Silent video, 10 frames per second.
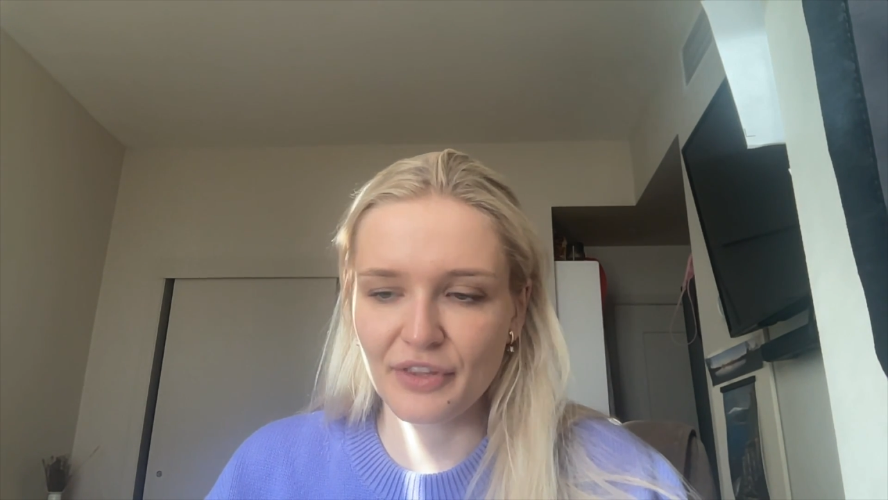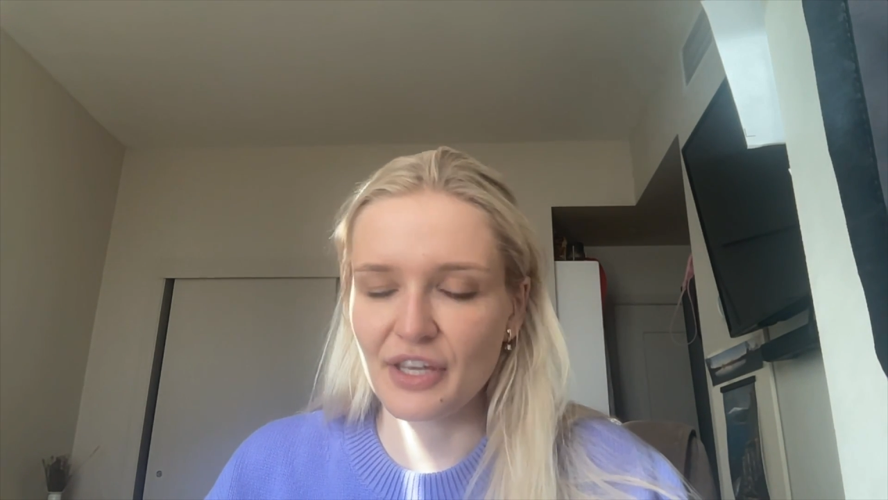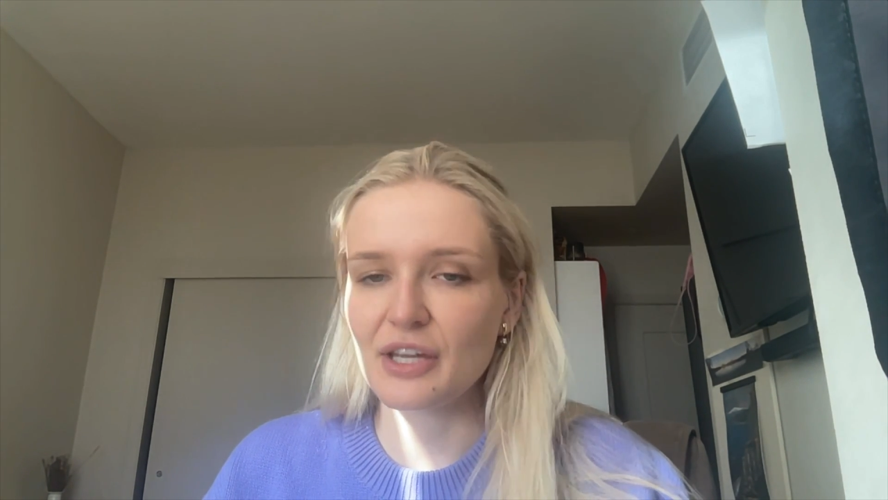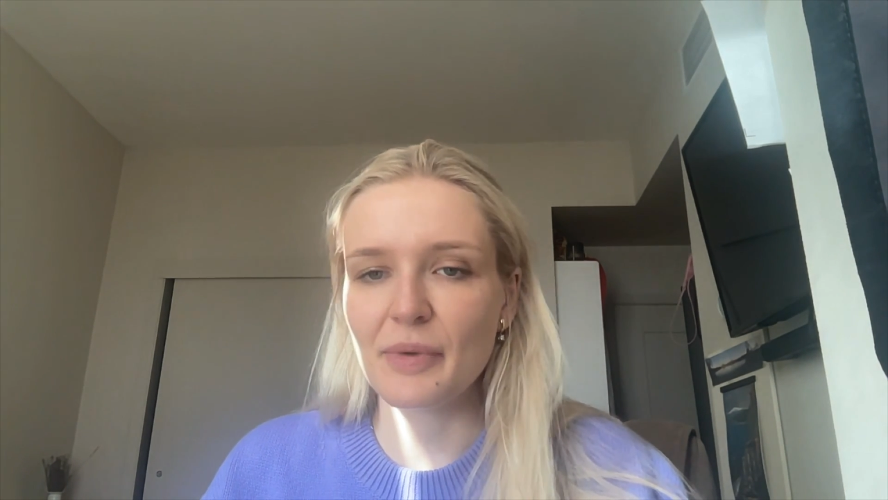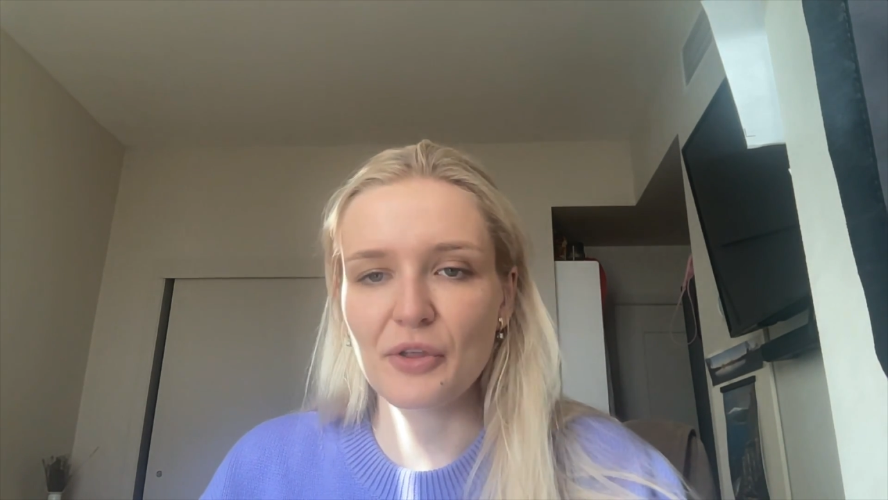
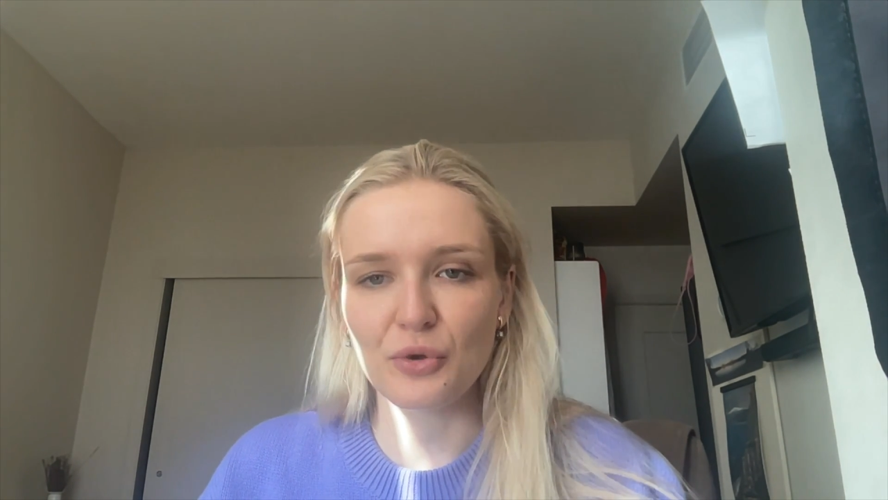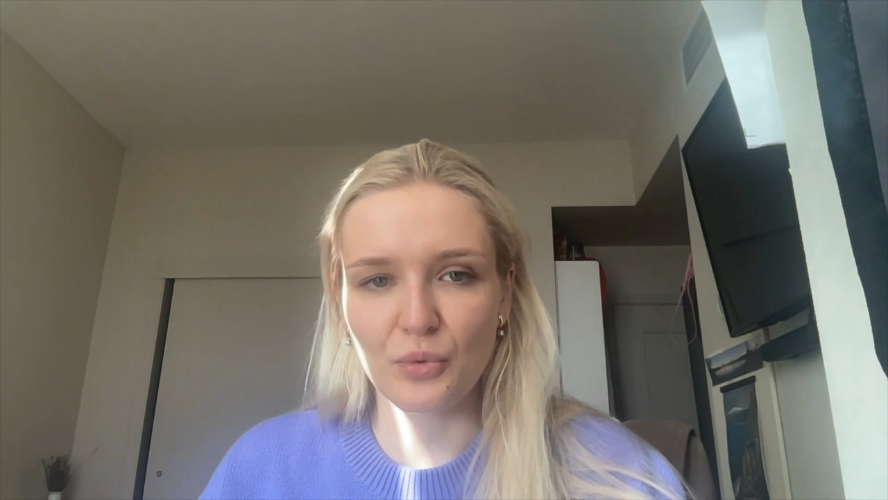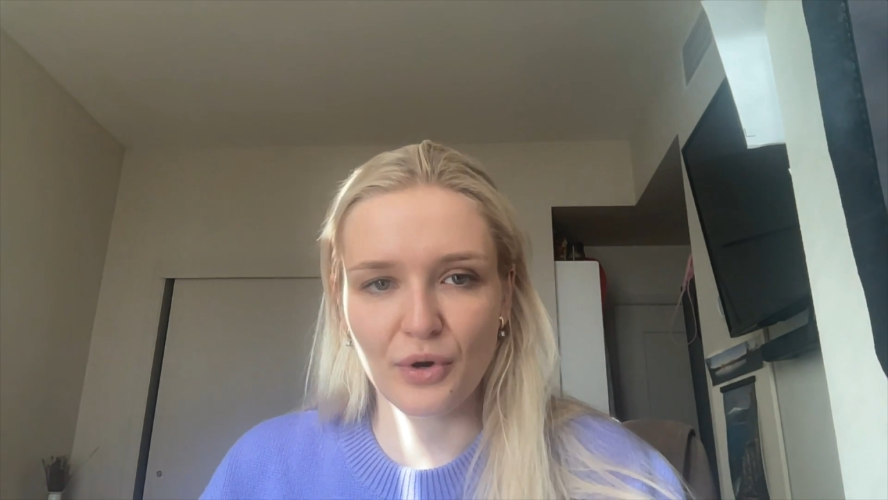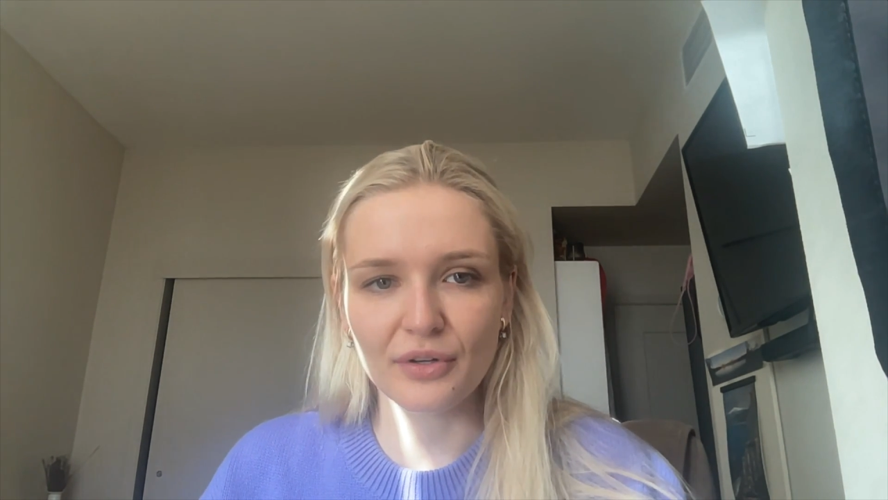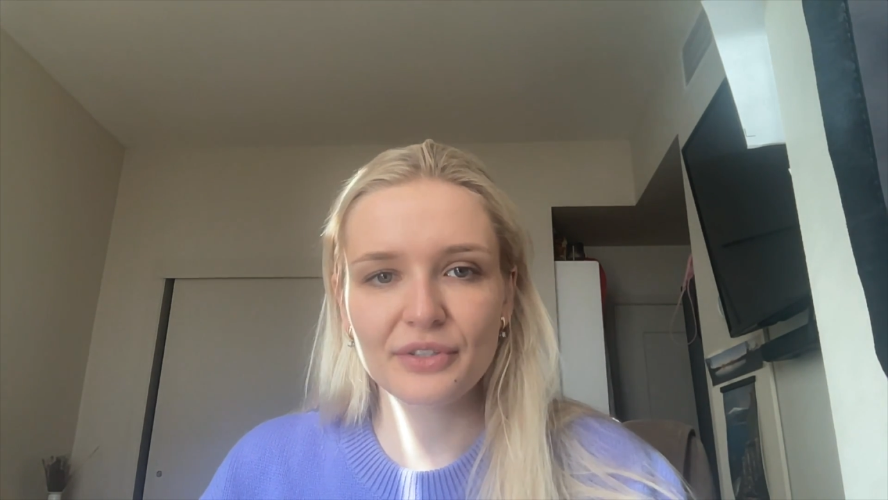think about the
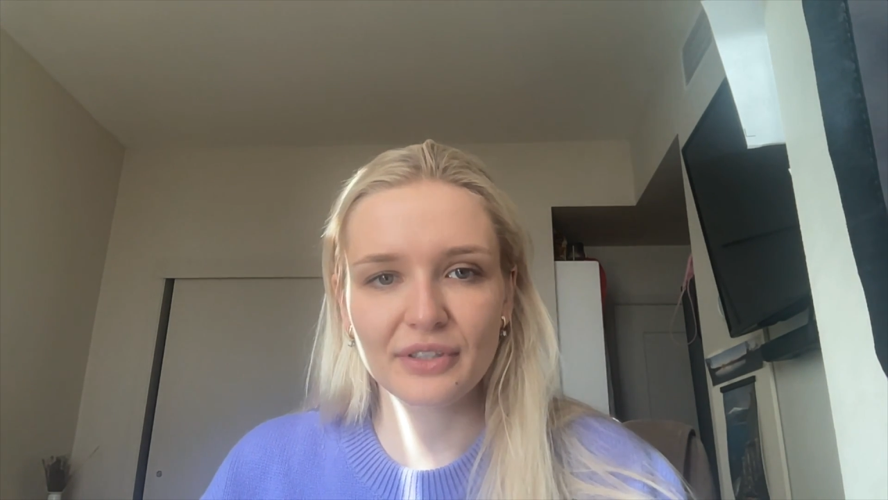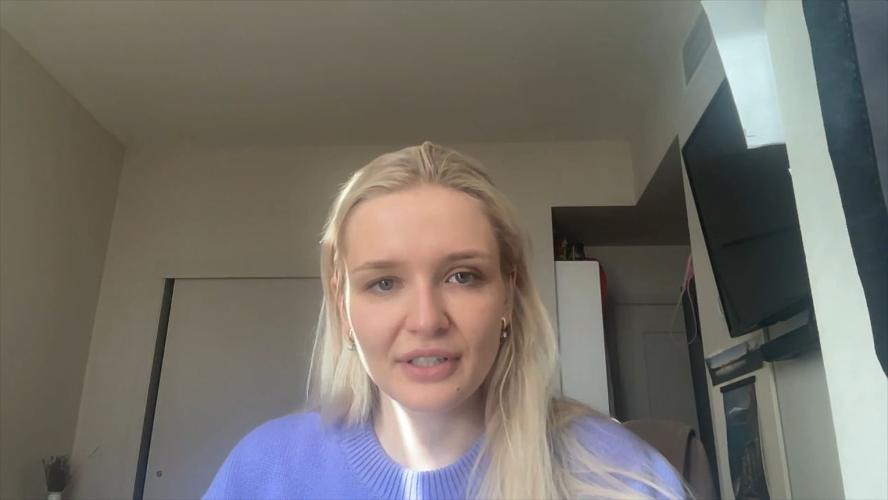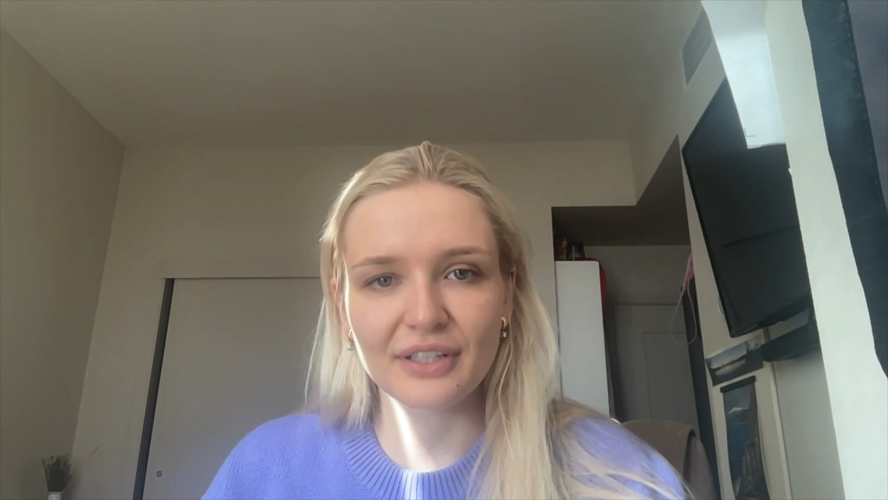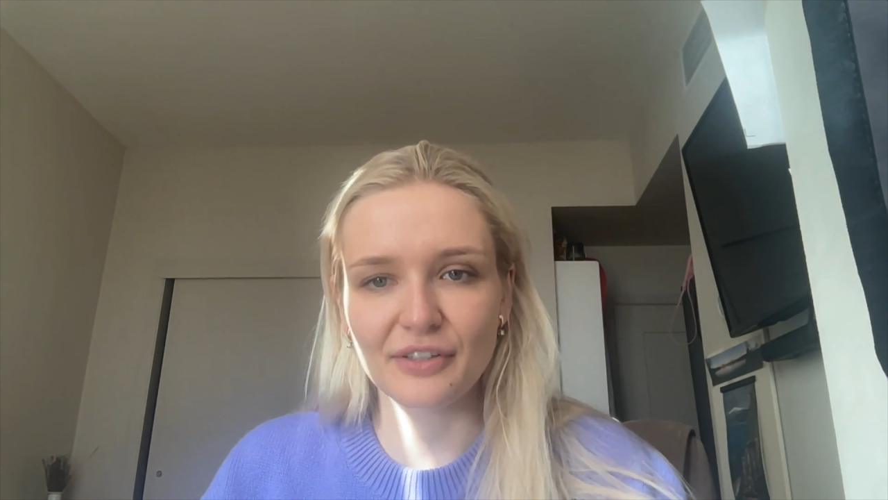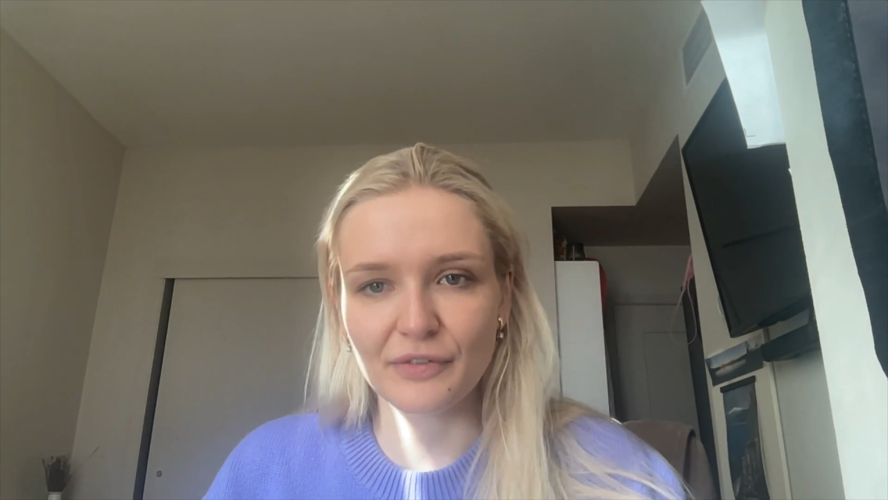world
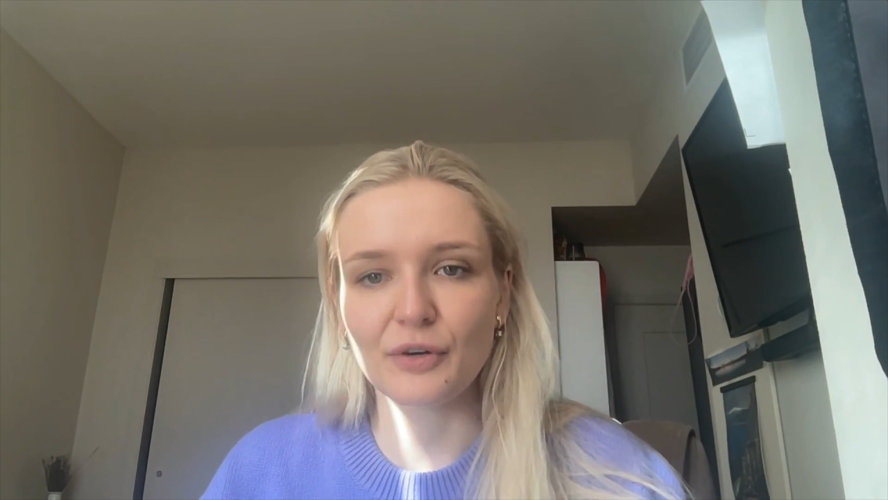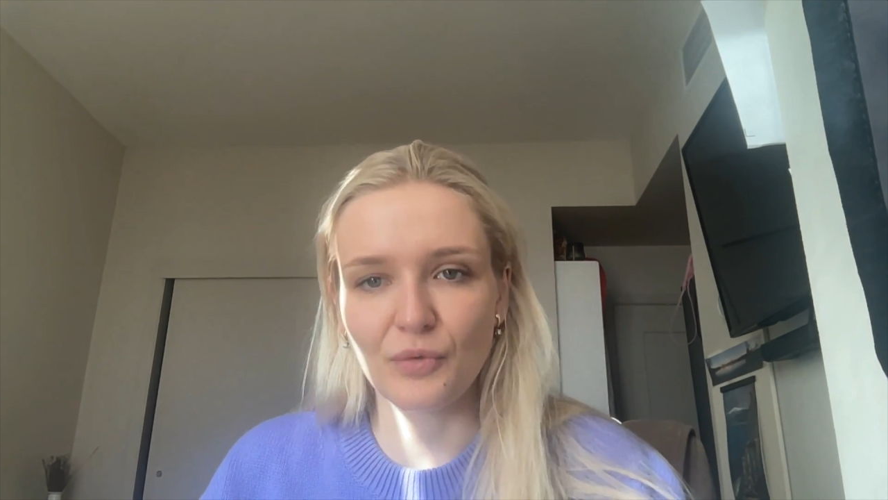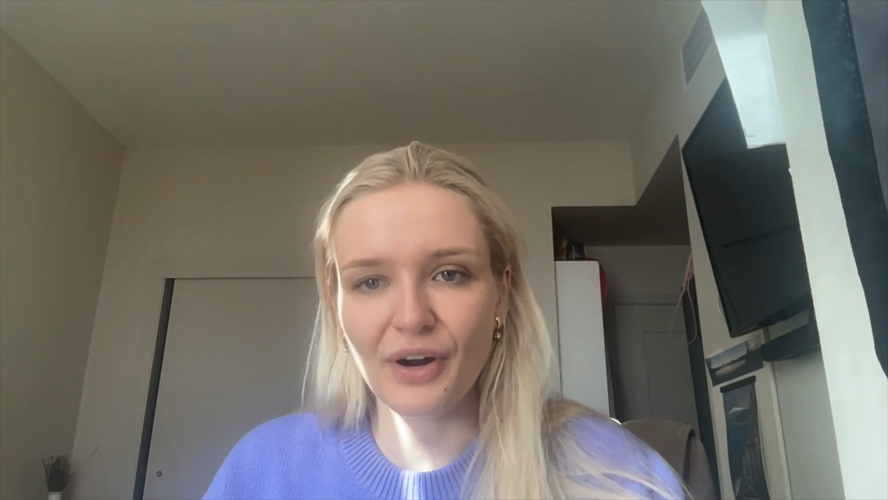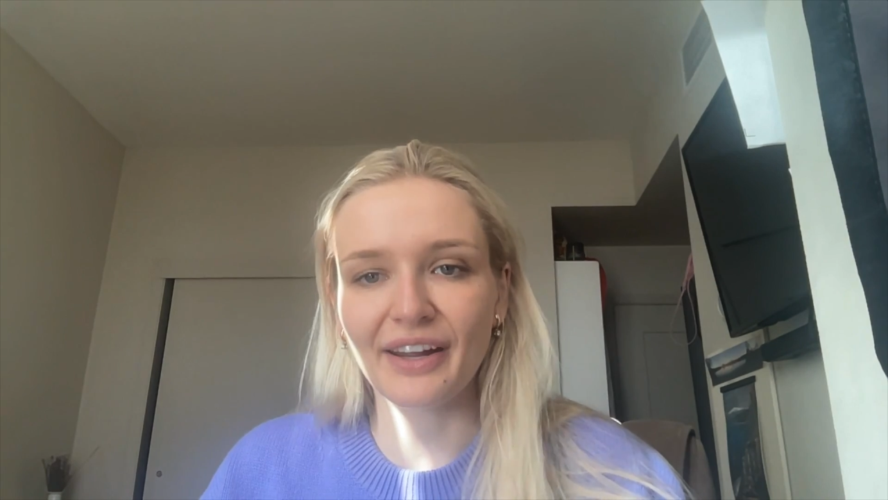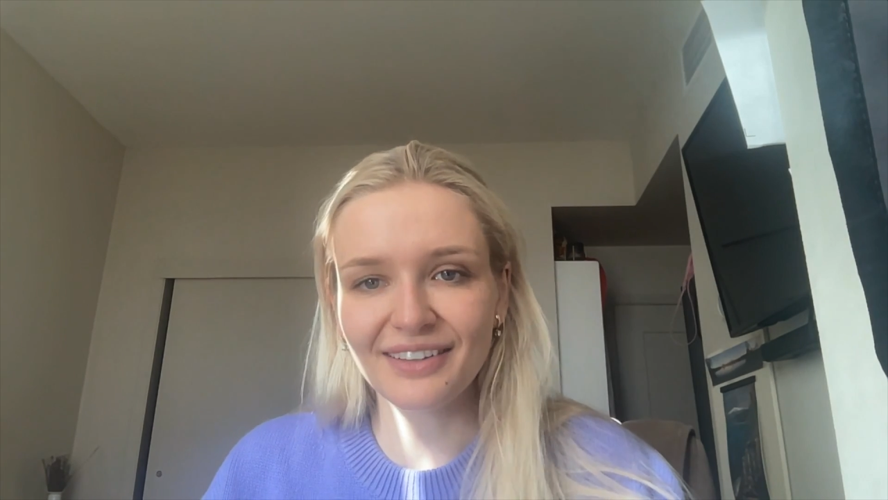in a
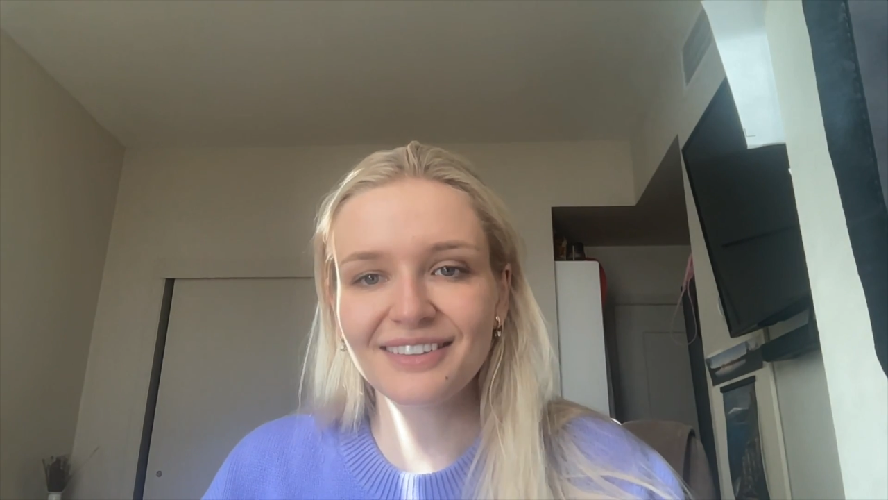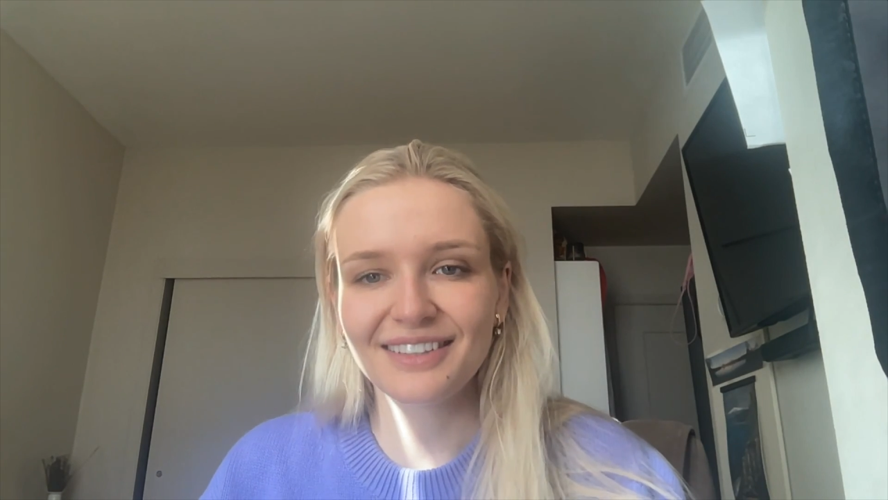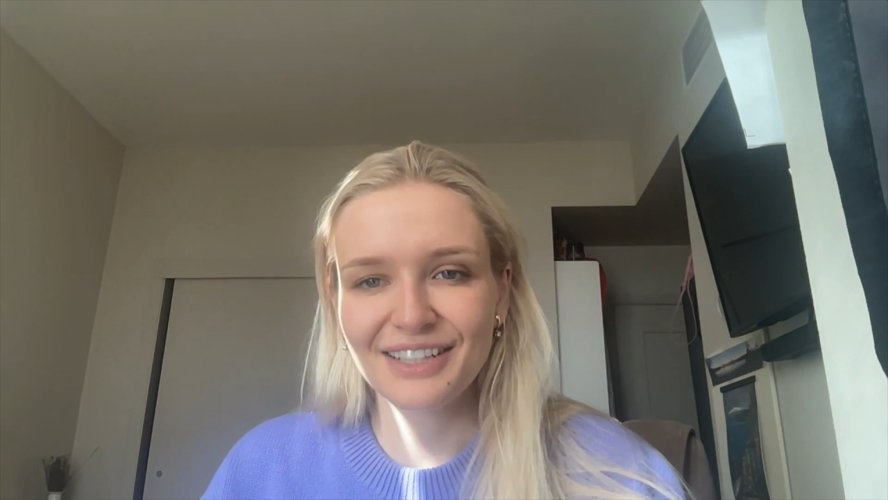different way.